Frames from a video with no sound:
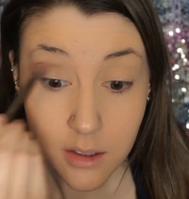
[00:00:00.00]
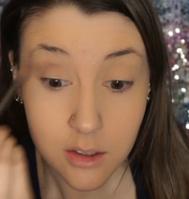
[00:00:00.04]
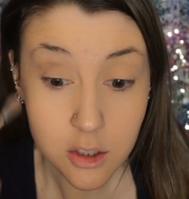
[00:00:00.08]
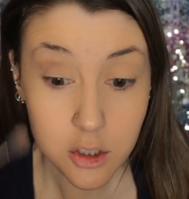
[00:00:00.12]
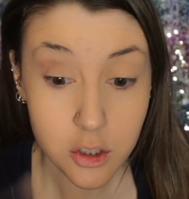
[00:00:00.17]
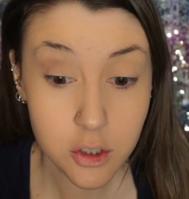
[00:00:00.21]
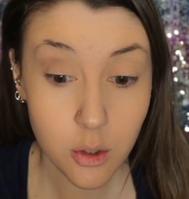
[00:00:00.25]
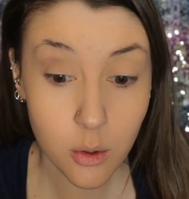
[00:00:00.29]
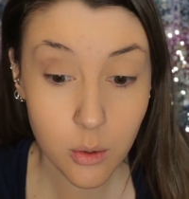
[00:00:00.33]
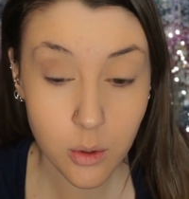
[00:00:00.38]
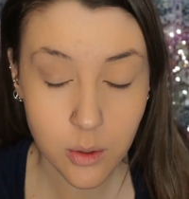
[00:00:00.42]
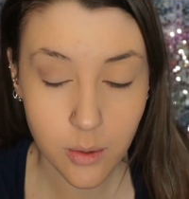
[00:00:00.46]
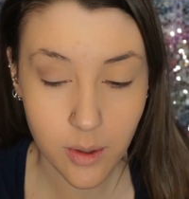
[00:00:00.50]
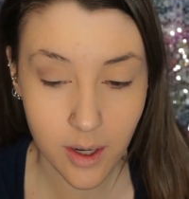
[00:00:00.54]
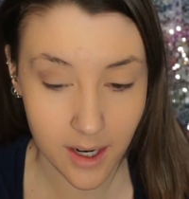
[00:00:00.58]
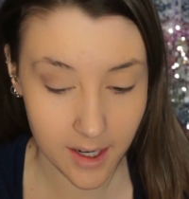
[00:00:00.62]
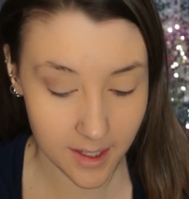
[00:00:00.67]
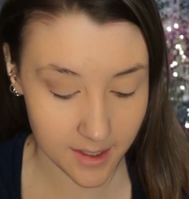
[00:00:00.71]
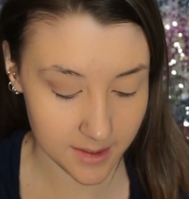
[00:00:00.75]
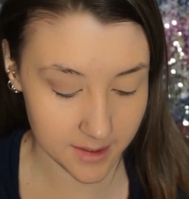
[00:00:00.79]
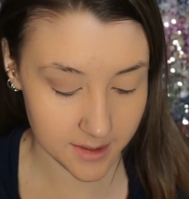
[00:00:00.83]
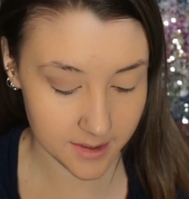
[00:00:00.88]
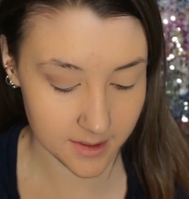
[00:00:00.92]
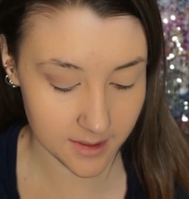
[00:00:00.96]
show you
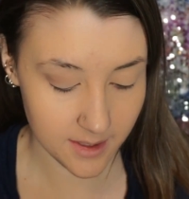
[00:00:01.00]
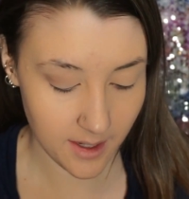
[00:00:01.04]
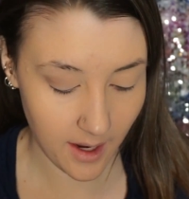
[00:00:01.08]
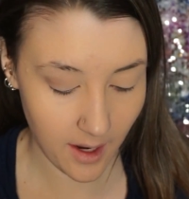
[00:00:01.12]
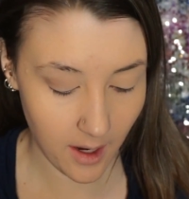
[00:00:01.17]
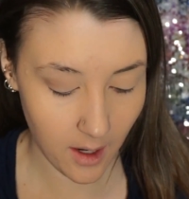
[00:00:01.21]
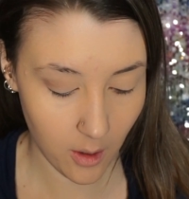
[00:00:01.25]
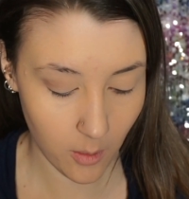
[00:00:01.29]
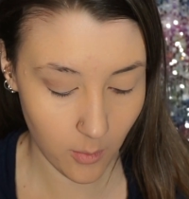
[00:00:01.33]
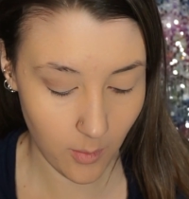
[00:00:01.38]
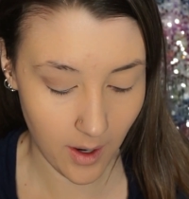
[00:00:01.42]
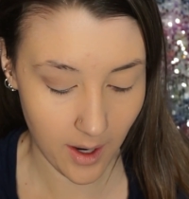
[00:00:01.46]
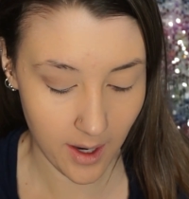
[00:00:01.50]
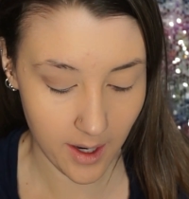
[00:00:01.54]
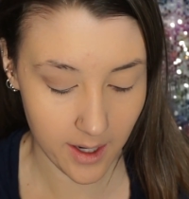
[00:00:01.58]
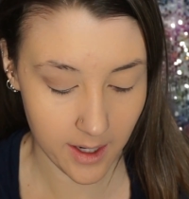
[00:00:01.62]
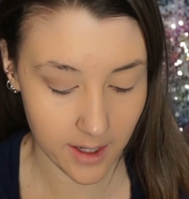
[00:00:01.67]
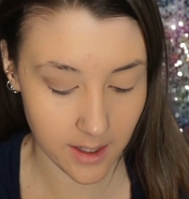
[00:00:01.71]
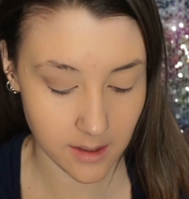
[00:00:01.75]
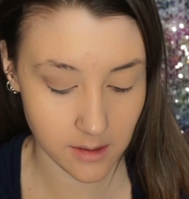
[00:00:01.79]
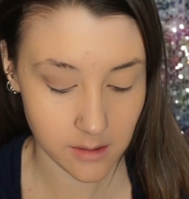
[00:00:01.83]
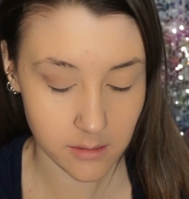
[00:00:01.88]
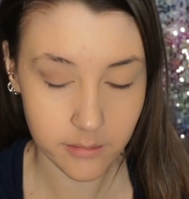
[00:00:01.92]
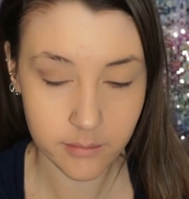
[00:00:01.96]
guys how
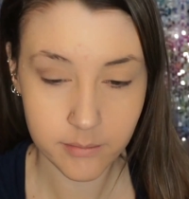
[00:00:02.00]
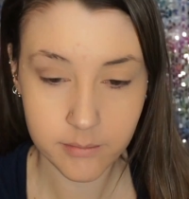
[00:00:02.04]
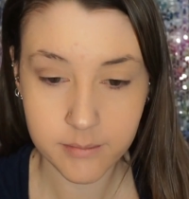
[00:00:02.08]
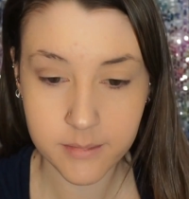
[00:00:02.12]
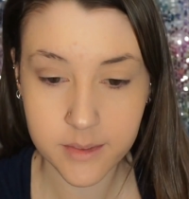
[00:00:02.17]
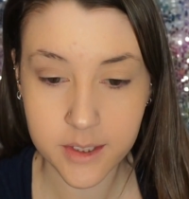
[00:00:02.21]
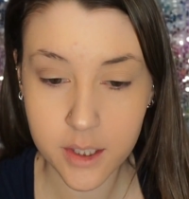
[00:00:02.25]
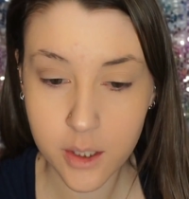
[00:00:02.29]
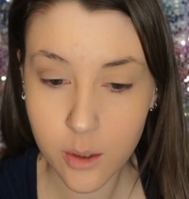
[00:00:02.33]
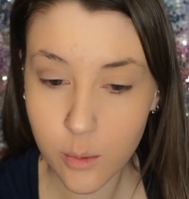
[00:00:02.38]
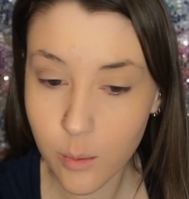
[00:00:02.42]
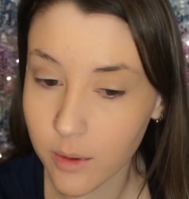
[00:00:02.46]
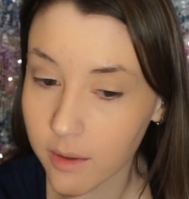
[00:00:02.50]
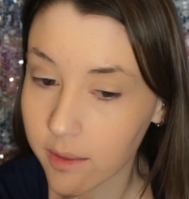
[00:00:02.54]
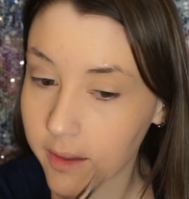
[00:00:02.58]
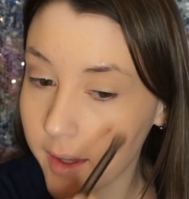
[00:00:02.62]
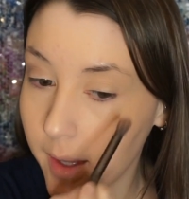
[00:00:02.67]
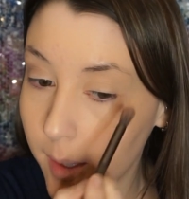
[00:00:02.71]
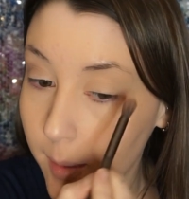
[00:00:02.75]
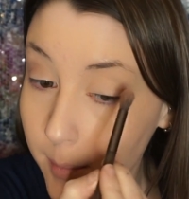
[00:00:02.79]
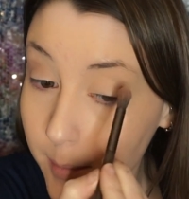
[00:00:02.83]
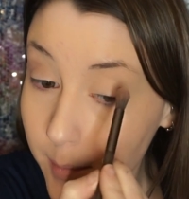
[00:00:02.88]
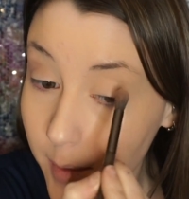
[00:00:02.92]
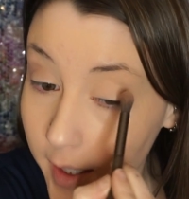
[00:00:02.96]
I deal with
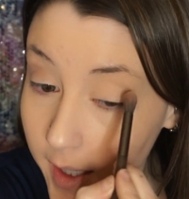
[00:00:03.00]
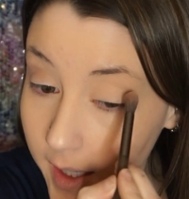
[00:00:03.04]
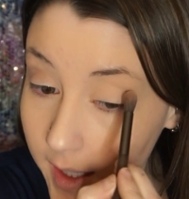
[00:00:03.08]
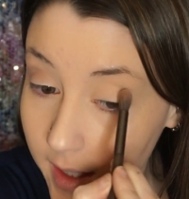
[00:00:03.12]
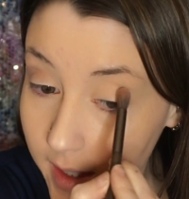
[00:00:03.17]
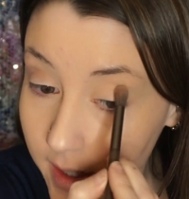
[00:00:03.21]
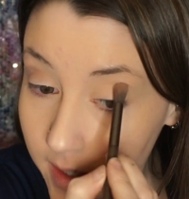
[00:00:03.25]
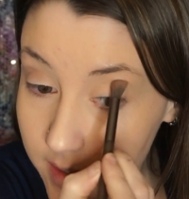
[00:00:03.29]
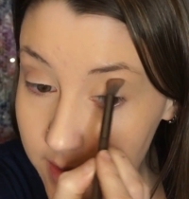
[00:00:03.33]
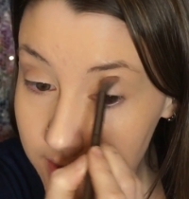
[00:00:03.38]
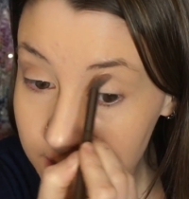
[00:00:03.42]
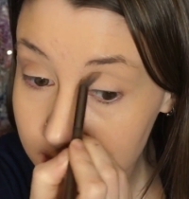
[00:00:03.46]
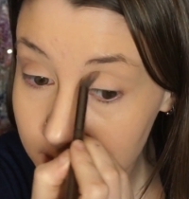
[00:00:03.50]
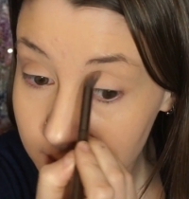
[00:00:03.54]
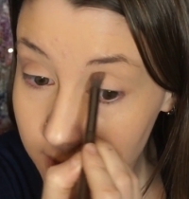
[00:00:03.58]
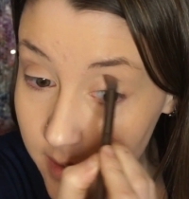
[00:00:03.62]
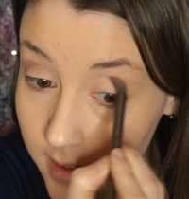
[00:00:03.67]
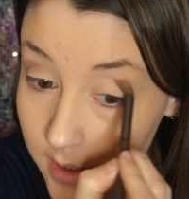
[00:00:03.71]
them and